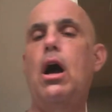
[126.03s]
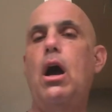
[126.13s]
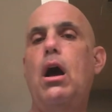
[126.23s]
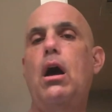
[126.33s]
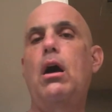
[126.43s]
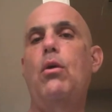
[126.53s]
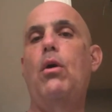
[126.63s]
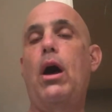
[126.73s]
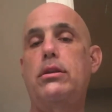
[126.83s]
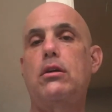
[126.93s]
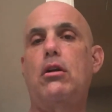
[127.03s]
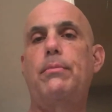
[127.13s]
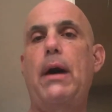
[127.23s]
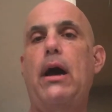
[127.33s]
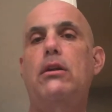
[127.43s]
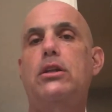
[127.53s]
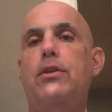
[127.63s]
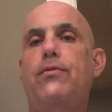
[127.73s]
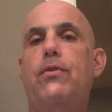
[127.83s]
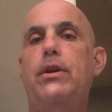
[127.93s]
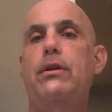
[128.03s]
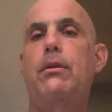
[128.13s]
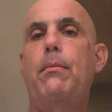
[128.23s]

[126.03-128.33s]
I talked about different